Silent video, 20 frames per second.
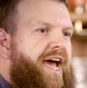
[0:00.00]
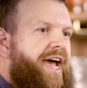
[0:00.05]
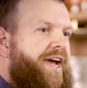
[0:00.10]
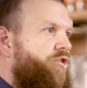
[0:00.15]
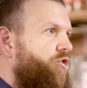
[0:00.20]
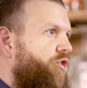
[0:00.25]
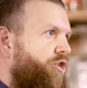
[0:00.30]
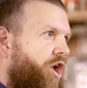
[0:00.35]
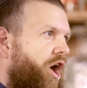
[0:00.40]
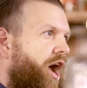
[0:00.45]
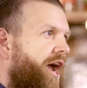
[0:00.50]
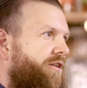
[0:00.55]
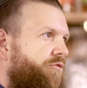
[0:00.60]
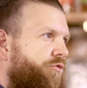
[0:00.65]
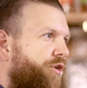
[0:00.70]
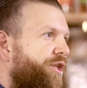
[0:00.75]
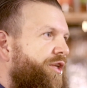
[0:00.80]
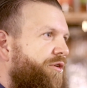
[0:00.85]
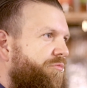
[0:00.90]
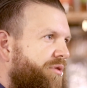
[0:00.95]
eight or nine
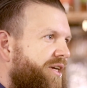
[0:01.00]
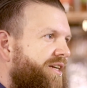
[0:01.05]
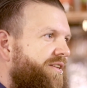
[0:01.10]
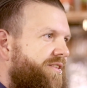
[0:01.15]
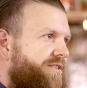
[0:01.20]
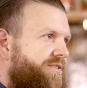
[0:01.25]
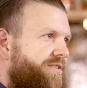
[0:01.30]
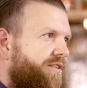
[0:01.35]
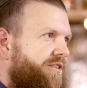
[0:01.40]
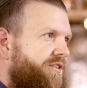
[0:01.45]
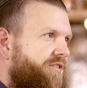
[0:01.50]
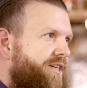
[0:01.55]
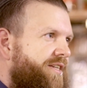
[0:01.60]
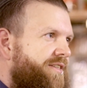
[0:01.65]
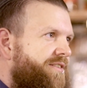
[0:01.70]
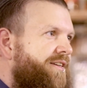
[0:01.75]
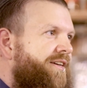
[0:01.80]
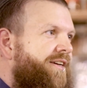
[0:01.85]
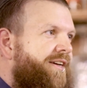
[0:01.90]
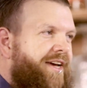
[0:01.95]
really big
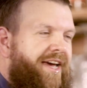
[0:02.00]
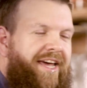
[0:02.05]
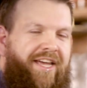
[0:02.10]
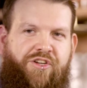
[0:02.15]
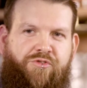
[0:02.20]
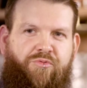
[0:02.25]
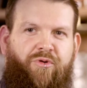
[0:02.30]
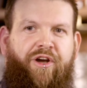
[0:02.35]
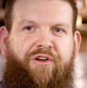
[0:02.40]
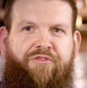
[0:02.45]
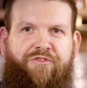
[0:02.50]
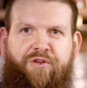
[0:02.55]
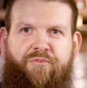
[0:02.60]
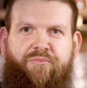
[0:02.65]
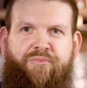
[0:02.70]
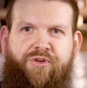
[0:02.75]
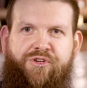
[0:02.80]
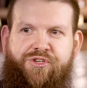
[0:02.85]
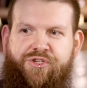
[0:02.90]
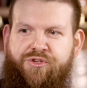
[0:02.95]
distilleries each one of them
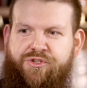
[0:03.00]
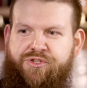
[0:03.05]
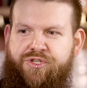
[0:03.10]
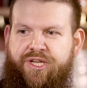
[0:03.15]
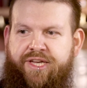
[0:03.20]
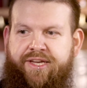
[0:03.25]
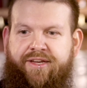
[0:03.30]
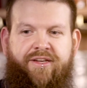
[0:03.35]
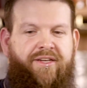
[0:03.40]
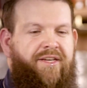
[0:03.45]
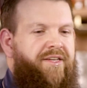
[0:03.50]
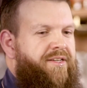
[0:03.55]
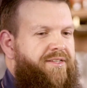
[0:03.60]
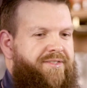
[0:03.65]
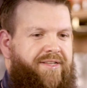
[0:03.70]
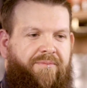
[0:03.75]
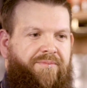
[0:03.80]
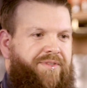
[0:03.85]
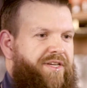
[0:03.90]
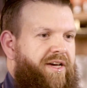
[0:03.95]
producing
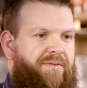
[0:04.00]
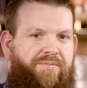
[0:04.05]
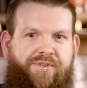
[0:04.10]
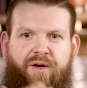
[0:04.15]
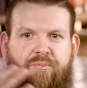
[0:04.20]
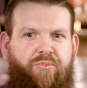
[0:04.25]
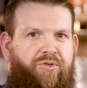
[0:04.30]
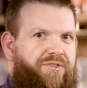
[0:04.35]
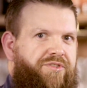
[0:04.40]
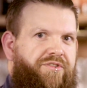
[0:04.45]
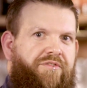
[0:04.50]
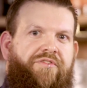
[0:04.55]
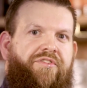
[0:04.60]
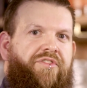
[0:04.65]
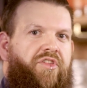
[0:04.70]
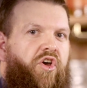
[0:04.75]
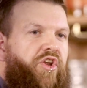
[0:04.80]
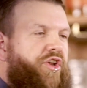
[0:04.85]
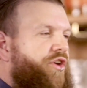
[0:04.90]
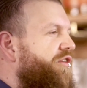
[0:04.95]
sometimes upwards of
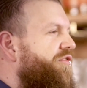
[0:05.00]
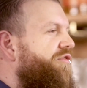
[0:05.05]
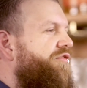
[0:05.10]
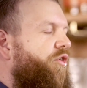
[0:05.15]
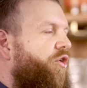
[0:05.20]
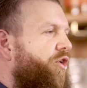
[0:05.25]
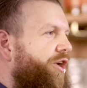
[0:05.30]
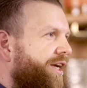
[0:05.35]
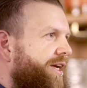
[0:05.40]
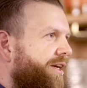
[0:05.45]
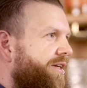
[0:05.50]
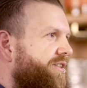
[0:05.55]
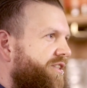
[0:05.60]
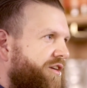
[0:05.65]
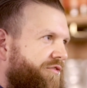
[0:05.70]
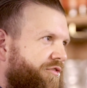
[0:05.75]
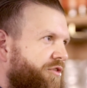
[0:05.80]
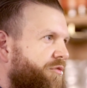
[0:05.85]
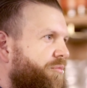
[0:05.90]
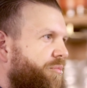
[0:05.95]
30 or 40
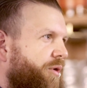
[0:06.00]
different